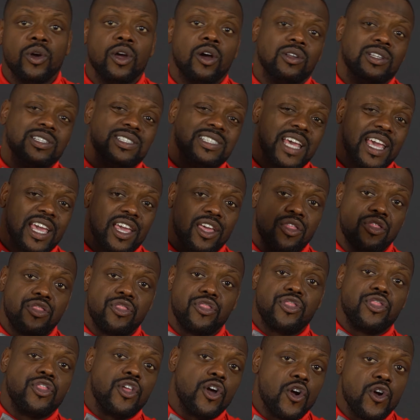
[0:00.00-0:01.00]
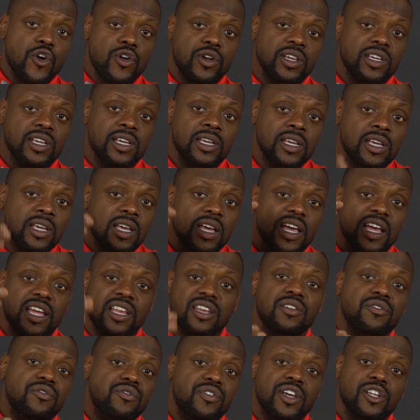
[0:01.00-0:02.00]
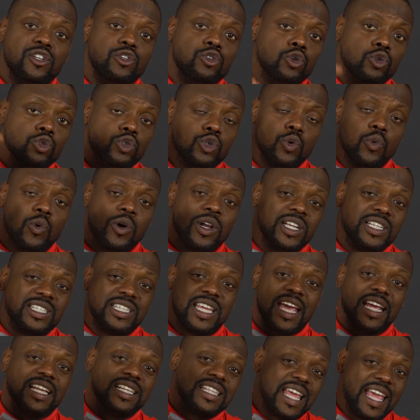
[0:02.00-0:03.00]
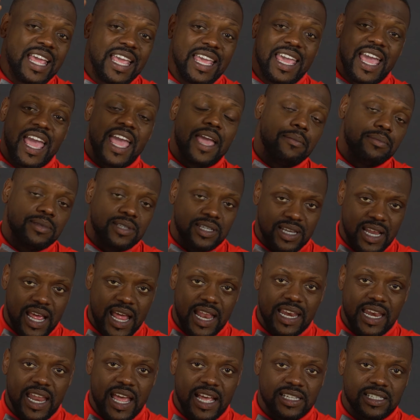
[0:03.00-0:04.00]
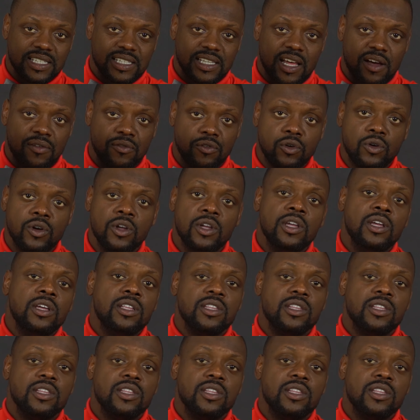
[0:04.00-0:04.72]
We're only taking 30 individuals who want to take their game to that next level.